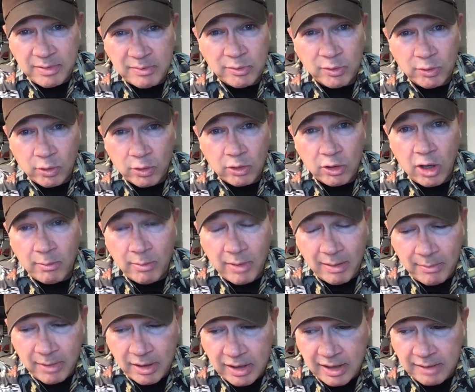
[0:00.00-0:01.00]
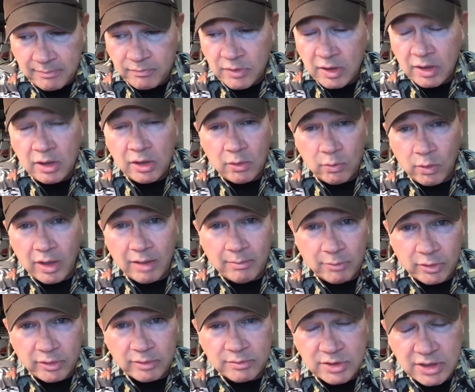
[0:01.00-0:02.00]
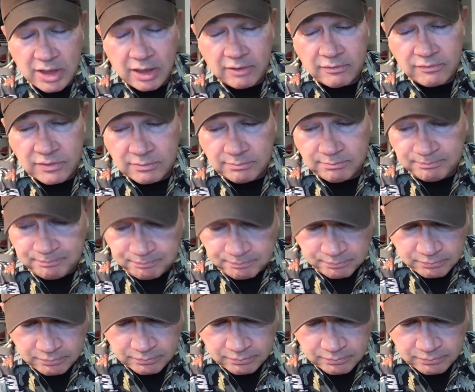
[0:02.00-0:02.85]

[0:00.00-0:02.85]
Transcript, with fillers: people who are called by my name will humble themselves and